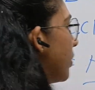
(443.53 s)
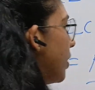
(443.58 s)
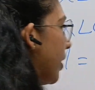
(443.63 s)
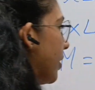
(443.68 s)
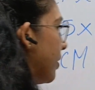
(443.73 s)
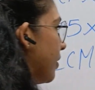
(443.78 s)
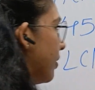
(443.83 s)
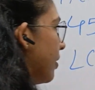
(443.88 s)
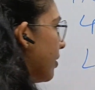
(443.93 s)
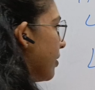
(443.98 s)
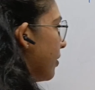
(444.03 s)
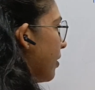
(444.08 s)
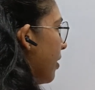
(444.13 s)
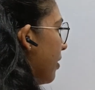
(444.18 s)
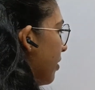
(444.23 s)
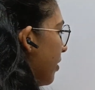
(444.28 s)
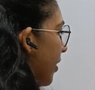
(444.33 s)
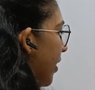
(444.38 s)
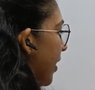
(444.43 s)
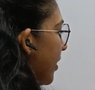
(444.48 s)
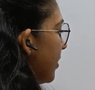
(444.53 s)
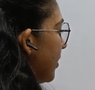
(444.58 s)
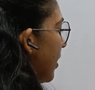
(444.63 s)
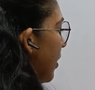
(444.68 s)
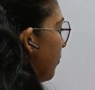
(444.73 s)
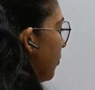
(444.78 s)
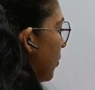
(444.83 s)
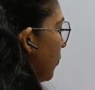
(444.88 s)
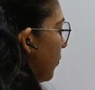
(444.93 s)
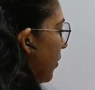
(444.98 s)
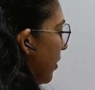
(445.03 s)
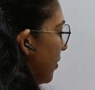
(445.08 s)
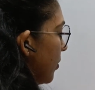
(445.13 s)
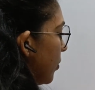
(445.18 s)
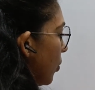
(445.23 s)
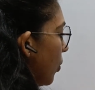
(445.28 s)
6, 675.